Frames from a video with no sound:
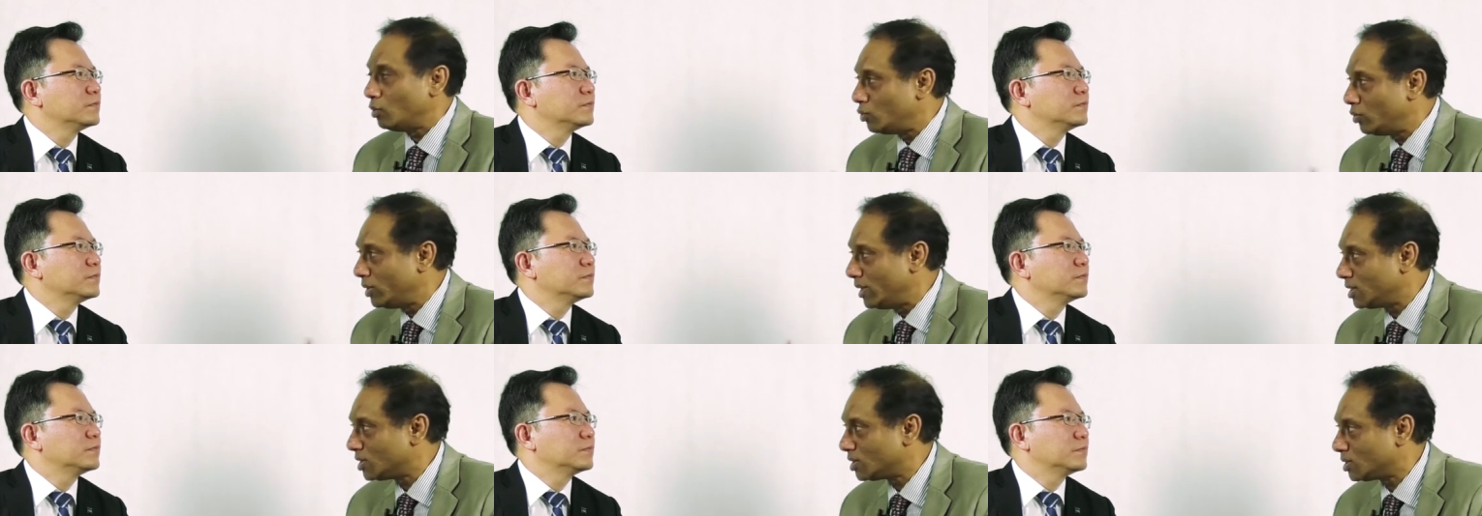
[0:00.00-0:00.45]

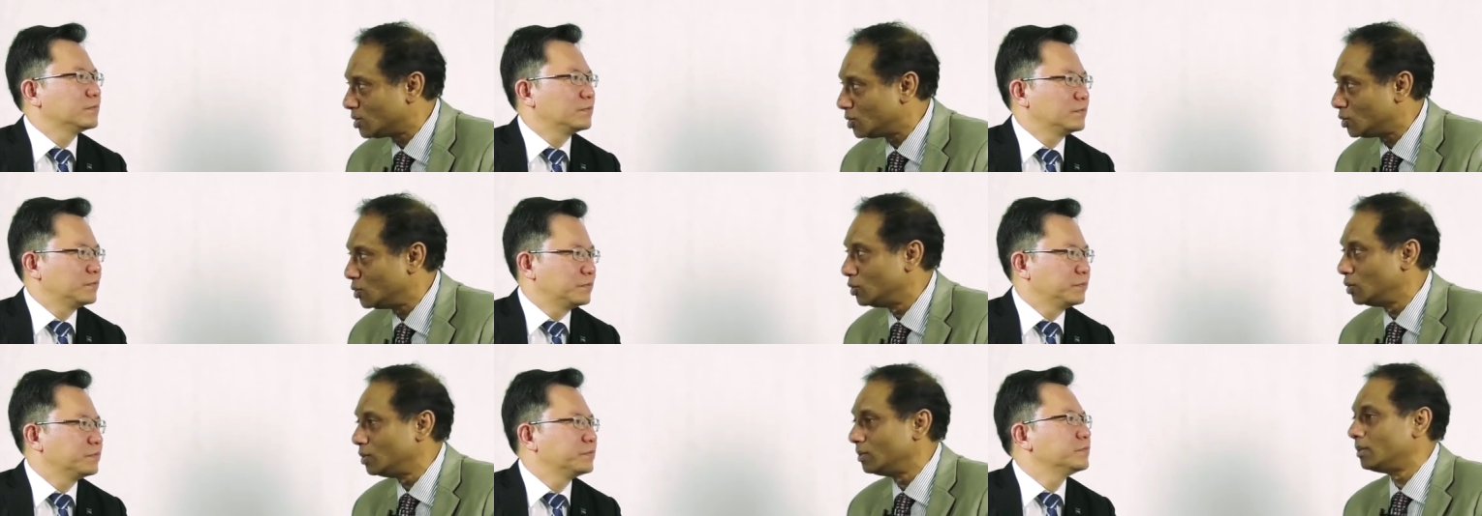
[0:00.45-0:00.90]
Speaker 1: outreach
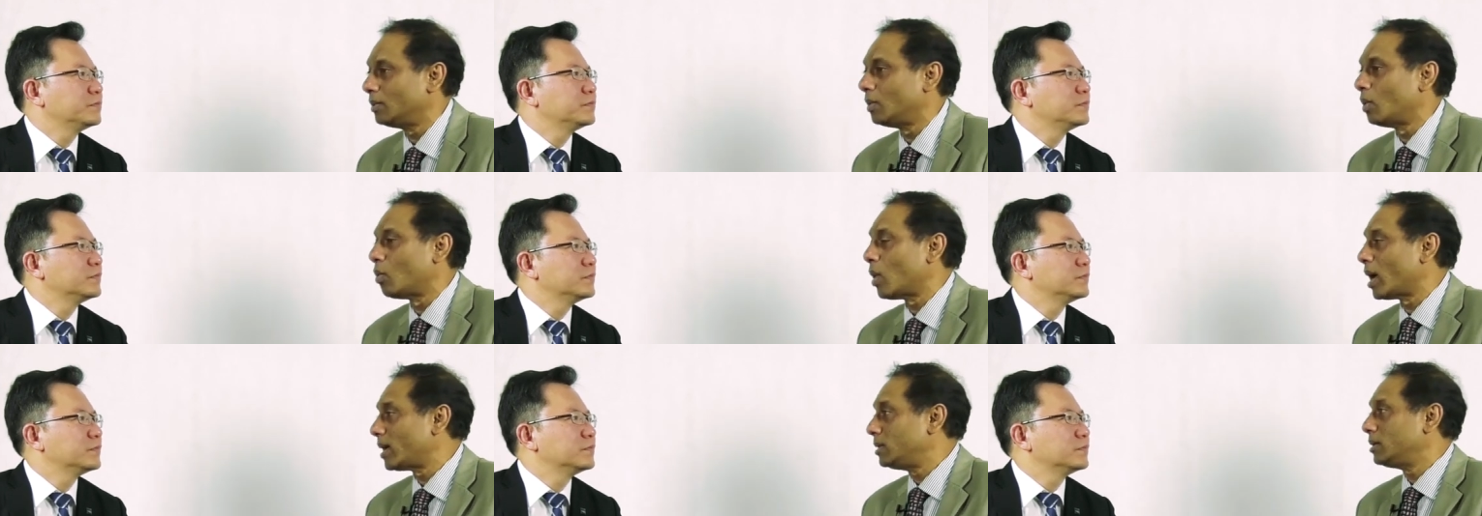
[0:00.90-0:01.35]
to
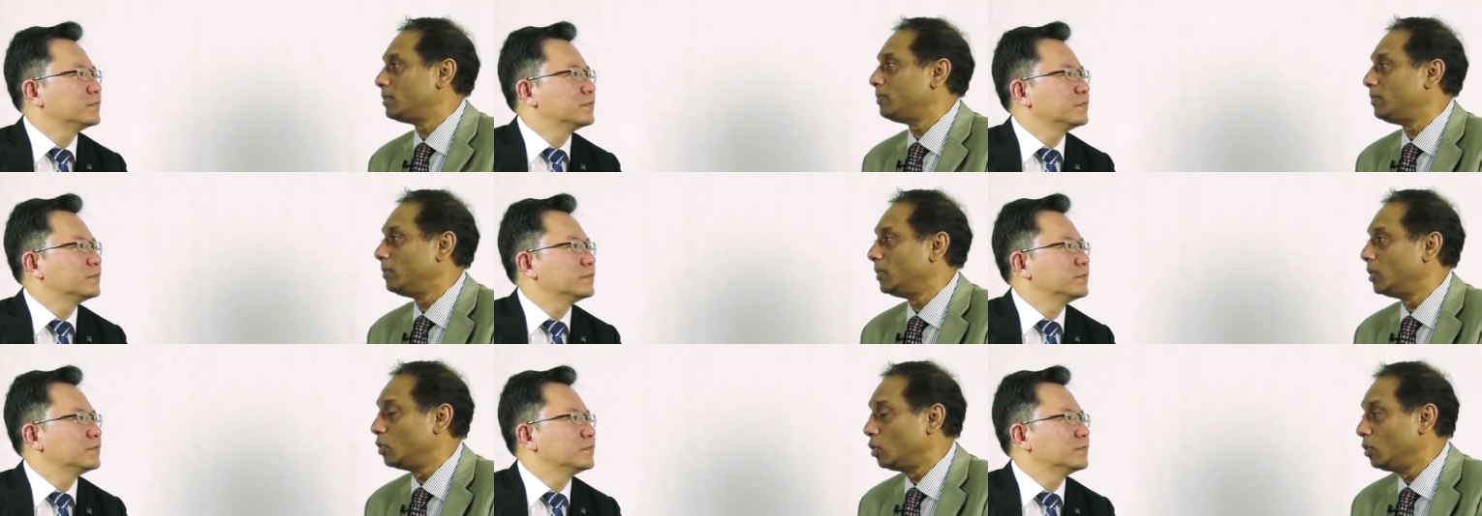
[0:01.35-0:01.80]
a
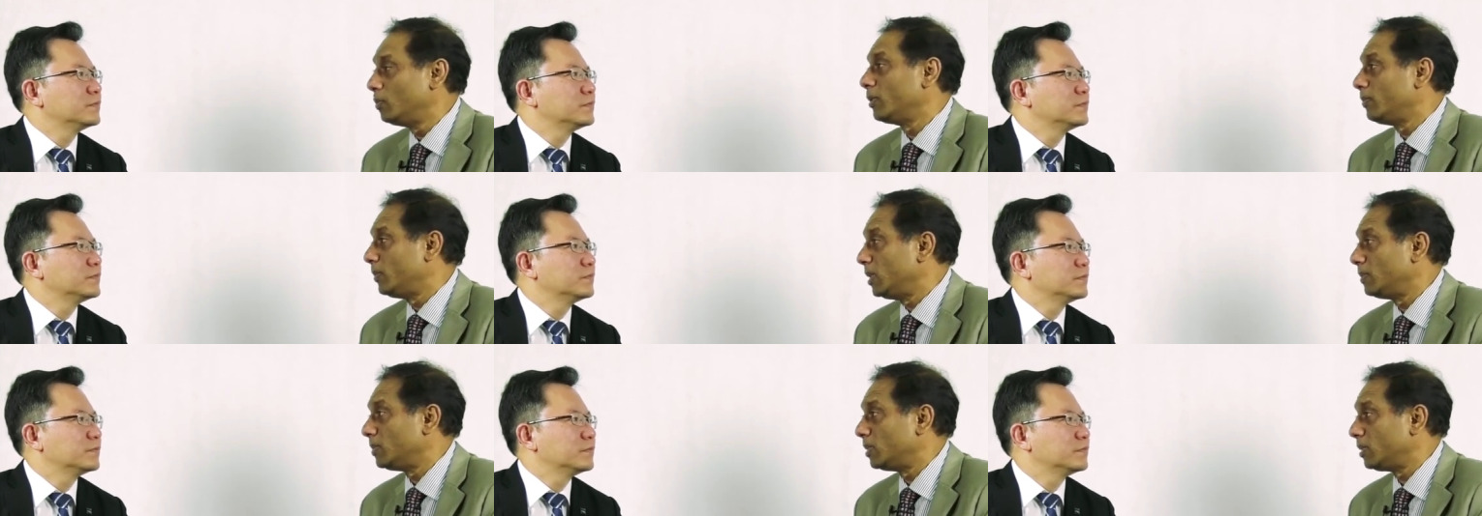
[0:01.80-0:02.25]
wider
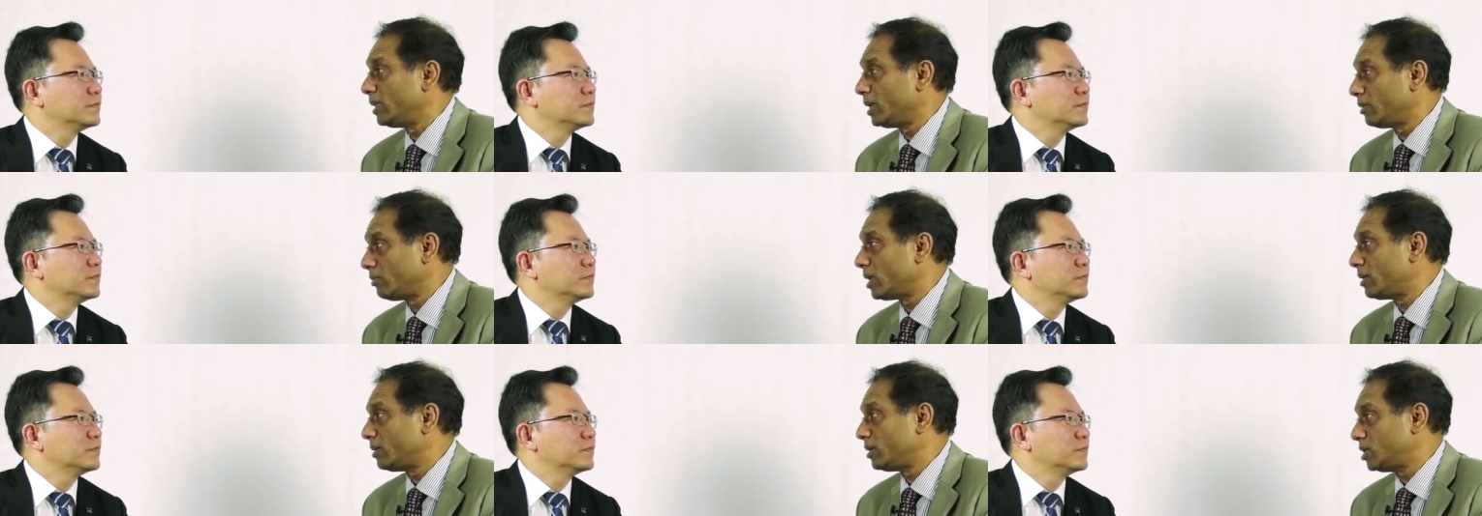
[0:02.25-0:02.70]
group of
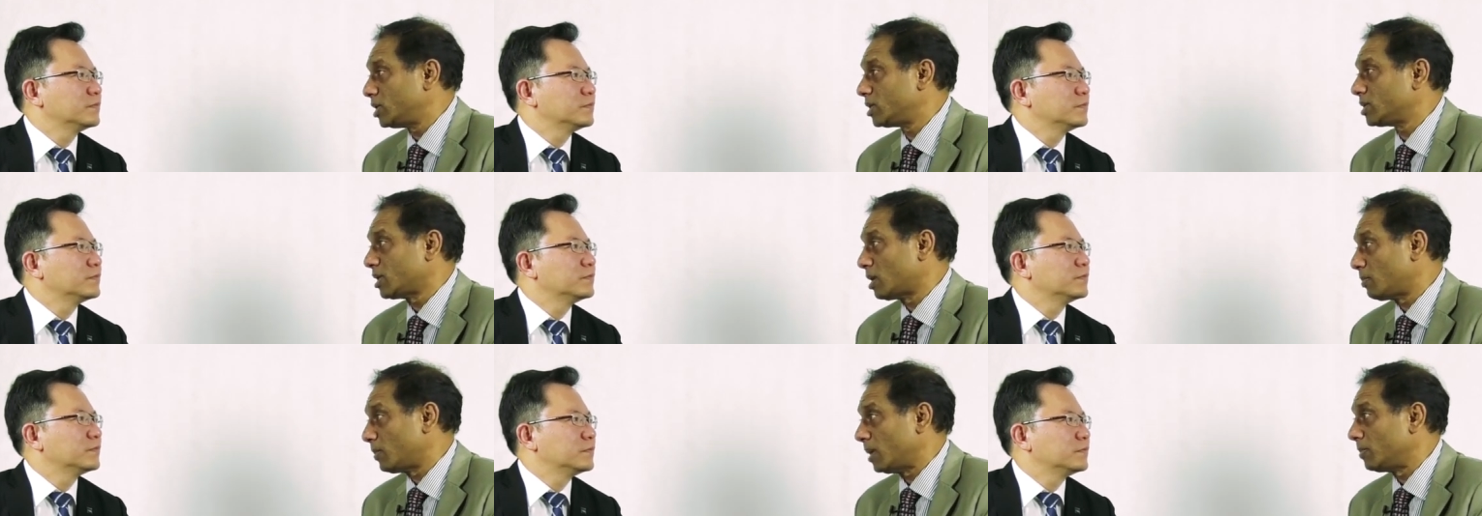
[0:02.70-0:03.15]
people than rather
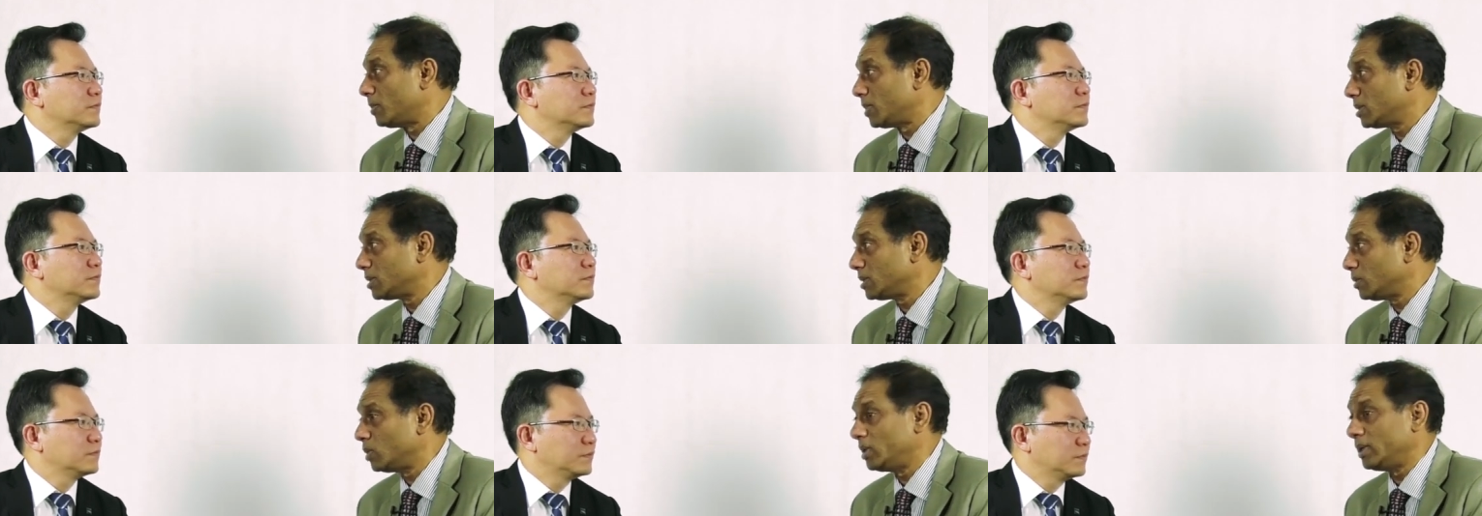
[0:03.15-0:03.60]
just our
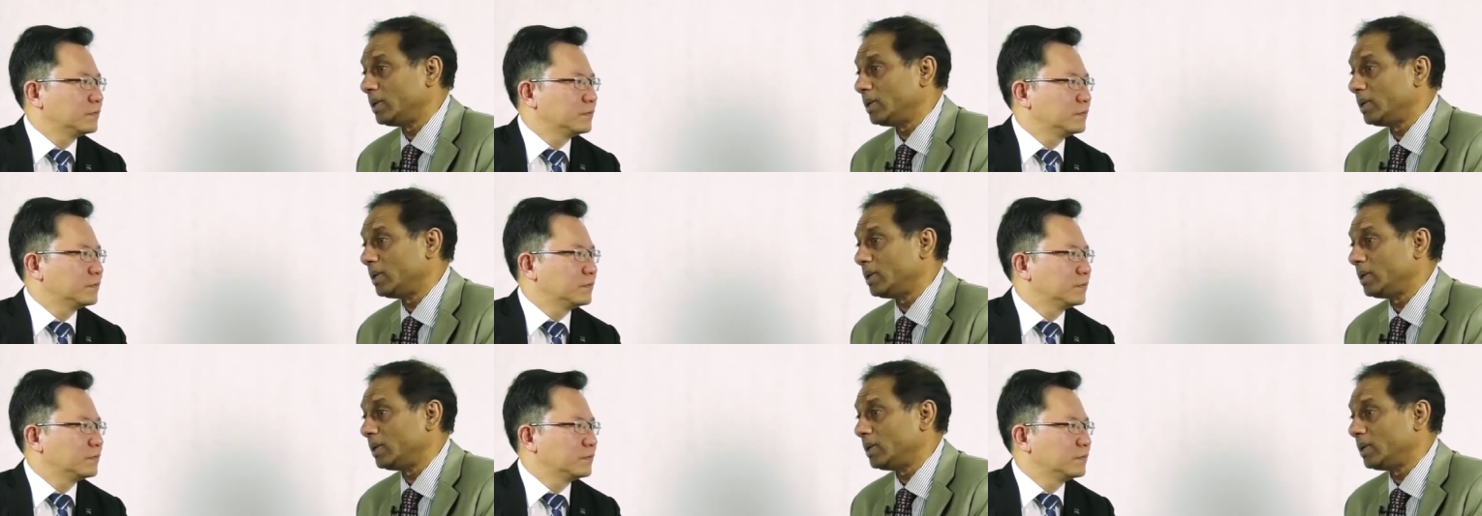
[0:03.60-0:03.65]
members.